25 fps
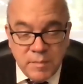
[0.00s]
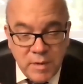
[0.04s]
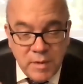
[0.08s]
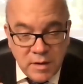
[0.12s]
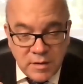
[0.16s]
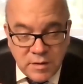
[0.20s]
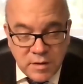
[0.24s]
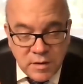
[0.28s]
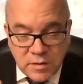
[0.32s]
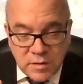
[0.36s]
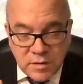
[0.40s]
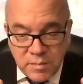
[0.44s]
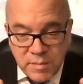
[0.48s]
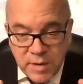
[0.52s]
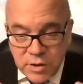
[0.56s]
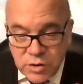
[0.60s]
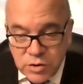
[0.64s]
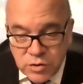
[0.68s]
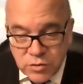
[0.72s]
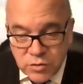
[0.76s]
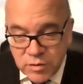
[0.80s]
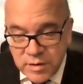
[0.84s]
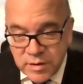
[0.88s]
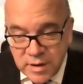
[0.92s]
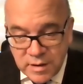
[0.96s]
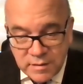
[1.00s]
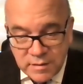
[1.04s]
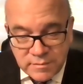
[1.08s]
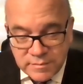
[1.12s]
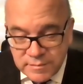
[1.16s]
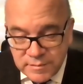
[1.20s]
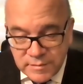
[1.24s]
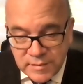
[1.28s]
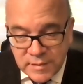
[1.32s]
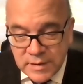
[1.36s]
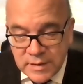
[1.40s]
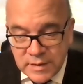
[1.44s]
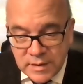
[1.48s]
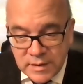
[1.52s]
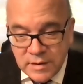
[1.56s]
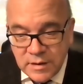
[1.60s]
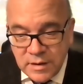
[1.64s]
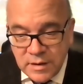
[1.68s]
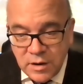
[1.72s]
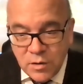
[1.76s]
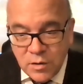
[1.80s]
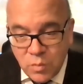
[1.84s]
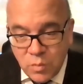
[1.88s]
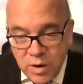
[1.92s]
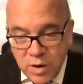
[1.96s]
to make sure that,
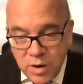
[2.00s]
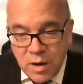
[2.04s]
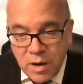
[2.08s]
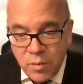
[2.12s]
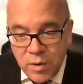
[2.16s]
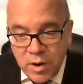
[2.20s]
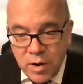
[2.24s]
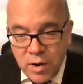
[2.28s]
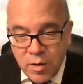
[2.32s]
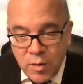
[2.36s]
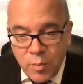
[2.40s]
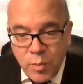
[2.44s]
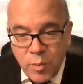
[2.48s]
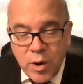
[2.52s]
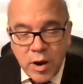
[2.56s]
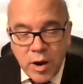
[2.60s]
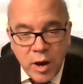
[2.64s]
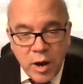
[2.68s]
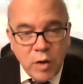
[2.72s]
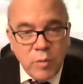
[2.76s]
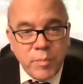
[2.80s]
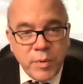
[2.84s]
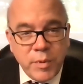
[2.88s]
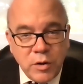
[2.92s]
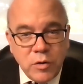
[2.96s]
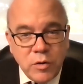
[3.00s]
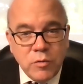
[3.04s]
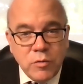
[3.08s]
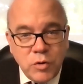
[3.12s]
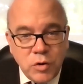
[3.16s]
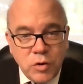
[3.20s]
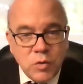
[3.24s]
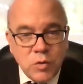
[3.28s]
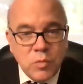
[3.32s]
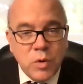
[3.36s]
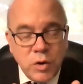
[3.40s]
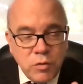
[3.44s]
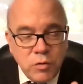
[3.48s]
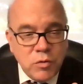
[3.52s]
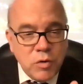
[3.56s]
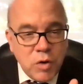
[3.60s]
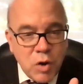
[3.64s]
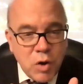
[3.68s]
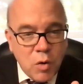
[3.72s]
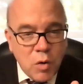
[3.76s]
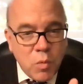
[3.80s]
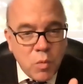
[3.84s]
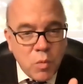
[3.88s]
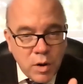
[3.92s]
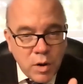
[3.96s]
you know, we are helping you do what you
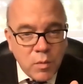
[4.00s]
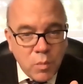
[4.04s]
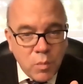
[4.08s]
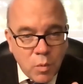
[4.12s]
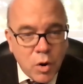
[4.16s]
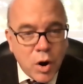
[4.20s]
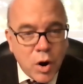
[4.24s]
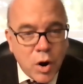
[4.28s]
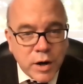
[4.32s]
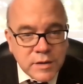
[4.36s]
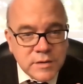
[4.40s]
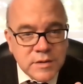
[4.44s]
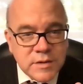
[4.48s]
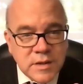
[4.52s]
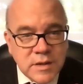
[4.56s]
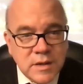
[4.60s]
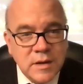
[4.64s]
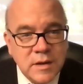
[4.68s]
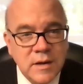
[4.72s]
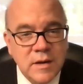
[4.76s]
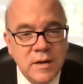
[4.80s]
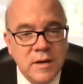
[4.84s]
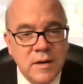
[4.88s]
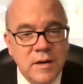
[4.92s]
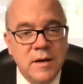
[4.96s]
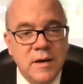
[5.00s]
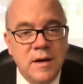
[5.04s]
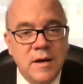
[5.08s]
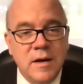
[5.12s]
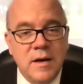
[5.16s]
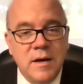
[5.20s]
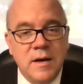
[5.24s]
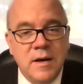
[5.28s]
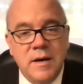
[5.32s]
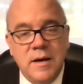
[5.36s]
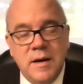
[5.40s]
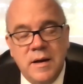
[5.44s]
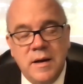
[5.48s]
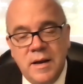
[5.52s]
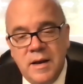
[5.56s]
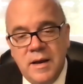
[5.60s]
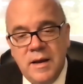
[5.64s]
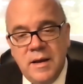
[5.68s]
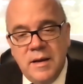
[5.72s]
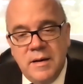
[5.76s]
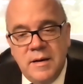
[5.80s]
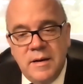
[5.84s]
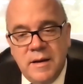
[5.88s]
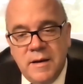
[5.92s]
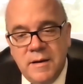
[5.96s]
know what works.
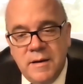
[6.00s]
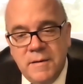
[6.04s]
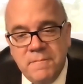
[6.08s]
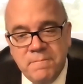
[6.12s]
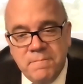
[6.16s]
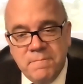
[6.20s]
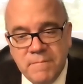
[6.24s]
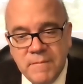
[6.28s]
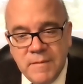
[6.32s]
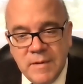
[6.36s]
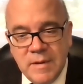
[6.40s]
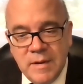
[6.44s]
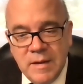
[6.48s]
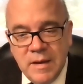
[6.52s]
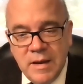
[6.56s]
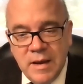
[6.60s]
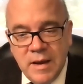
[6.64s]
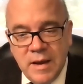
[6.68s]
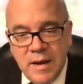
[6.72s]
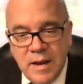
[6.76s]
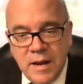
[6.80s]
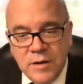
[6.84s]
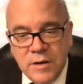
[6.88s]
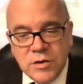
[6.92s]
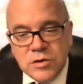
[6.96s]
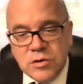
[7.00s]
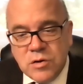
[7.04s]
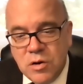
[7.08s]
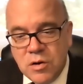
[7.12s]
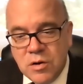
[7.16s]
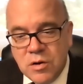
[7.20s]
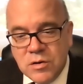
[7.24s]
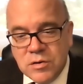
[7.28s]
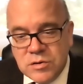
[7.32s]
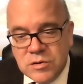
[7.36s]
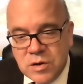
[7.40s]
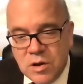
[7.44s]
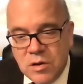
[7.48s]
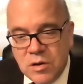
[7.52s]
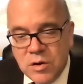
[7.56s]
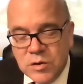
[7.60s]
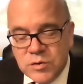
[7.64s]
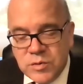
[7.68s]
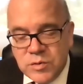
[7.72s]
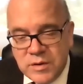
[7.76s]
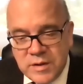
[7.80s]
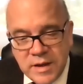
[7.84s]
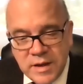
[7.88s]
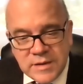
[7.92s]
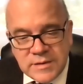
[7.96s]
And I just
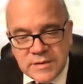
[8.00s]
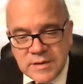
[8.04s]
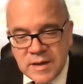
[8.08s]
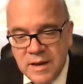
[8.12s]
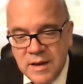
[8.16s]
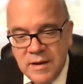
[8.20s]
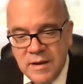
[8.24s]
close with this.